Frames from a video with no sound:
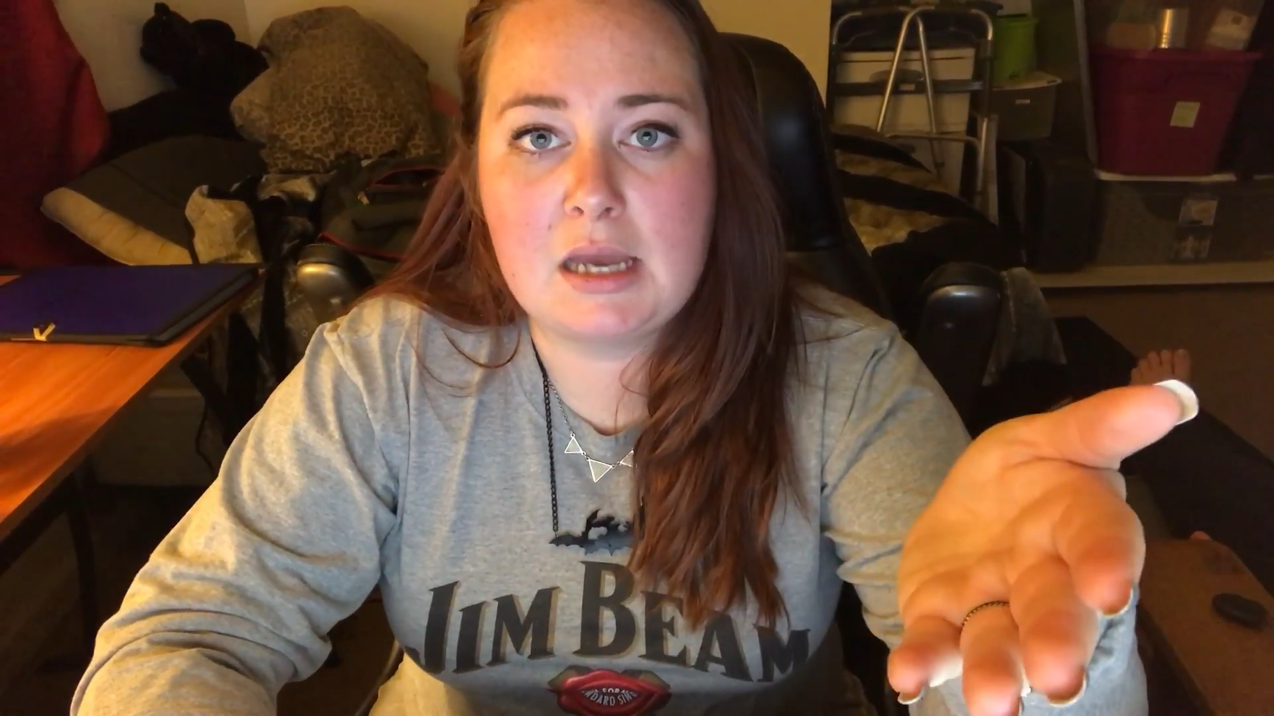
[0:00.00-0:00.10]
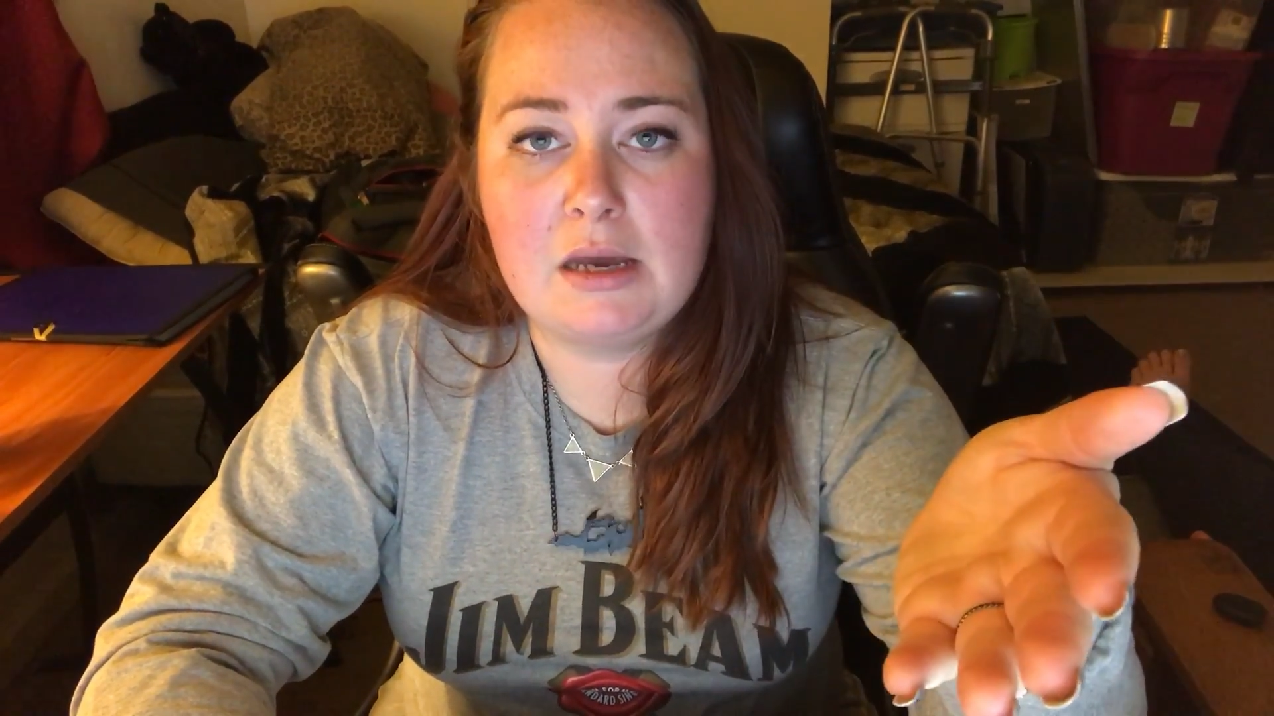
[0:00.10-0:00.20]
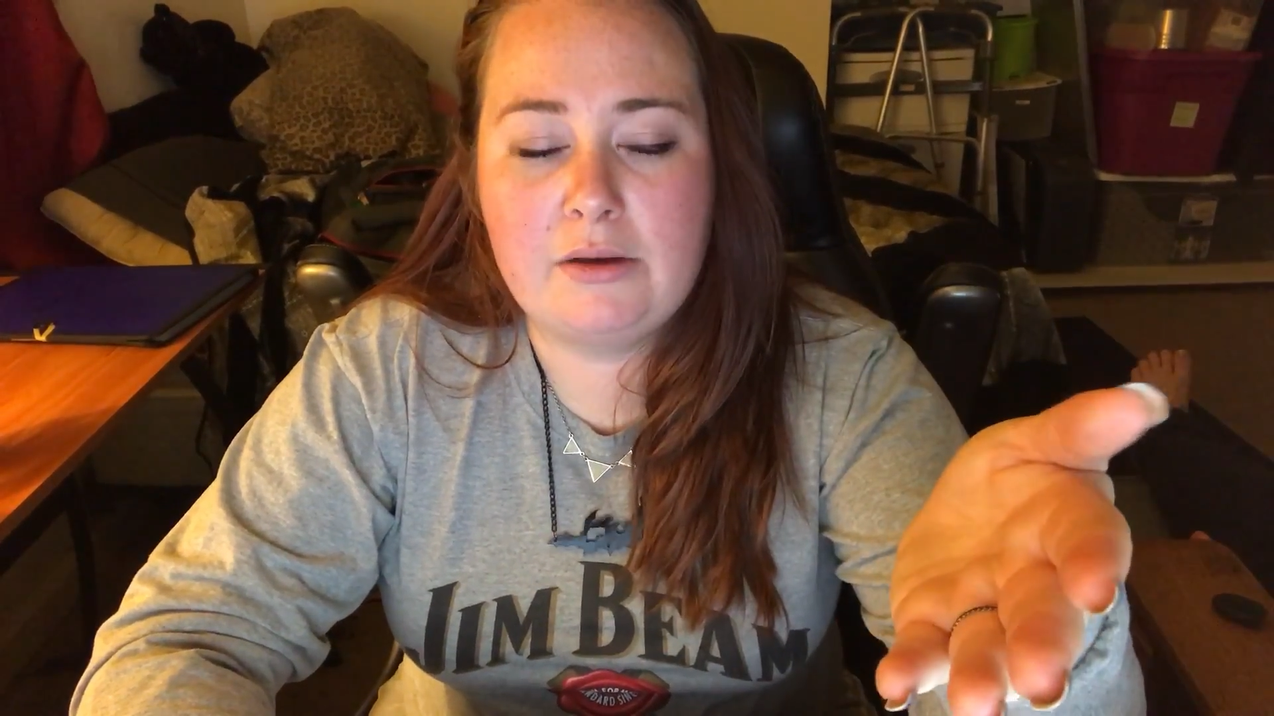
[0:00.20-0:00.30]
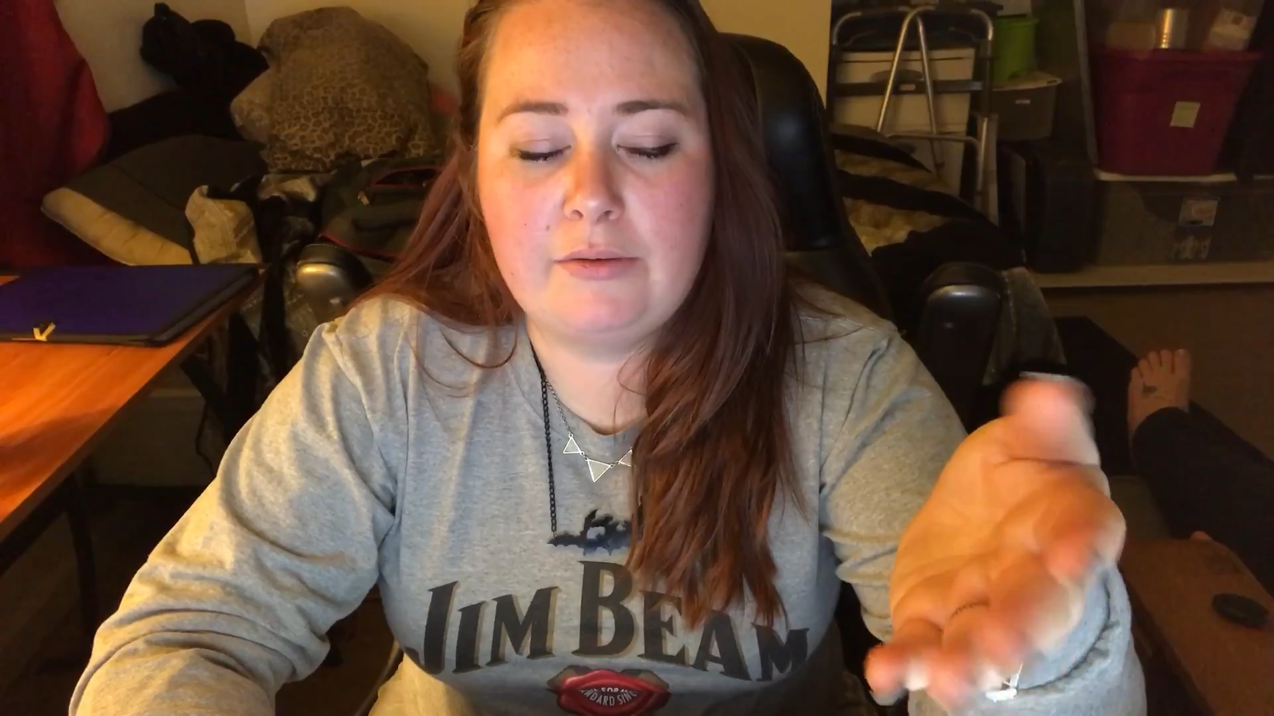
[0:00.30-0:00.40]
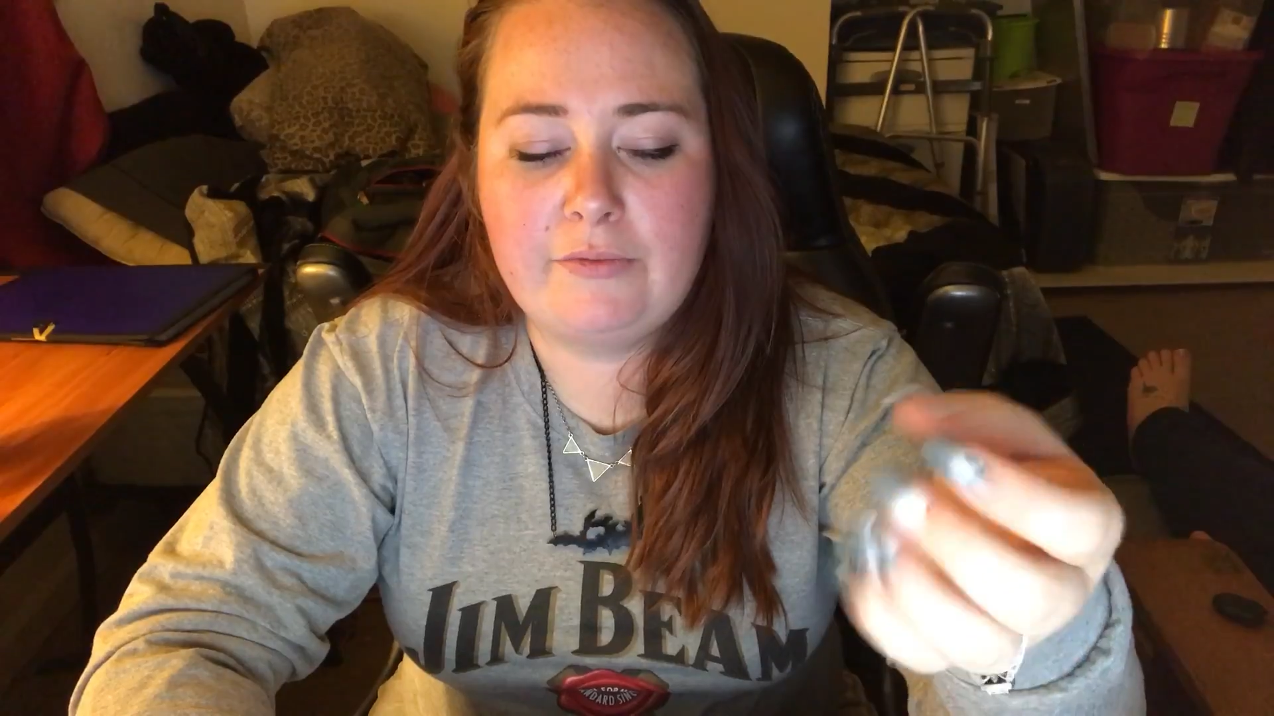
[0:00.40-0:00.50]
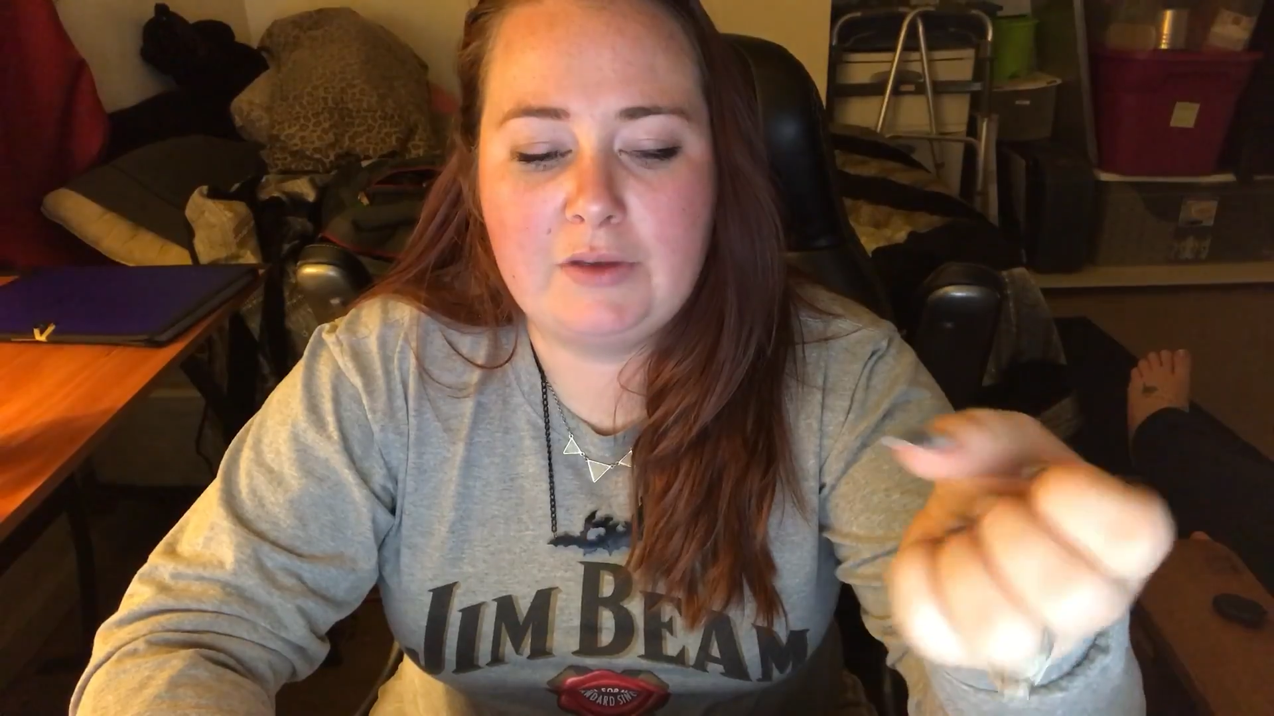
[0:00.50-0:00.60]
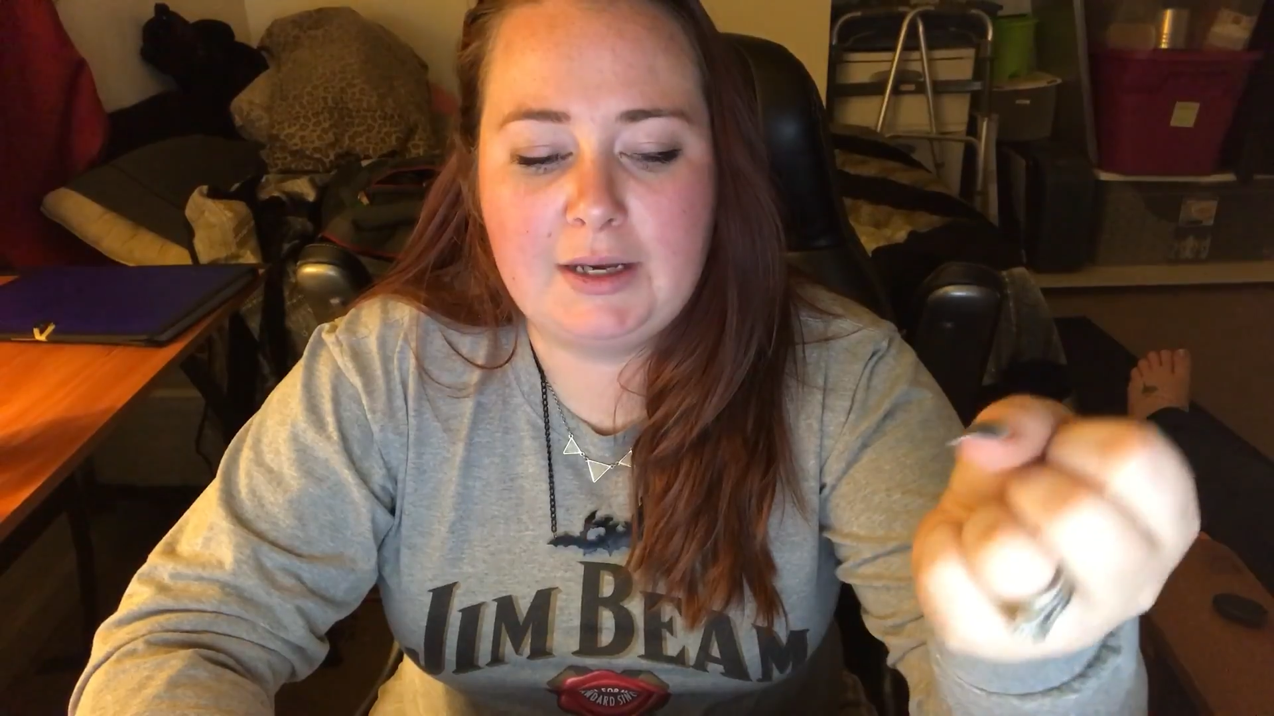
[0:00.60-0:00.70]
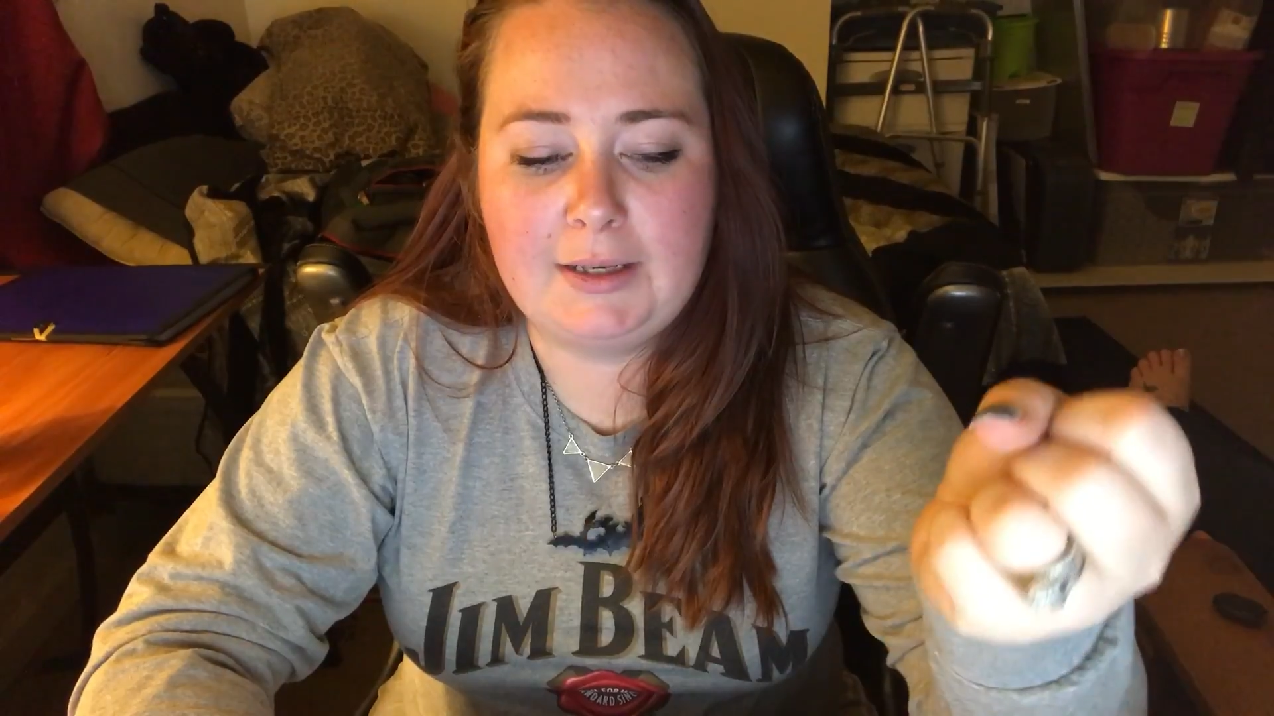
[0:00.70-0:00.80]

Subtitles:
of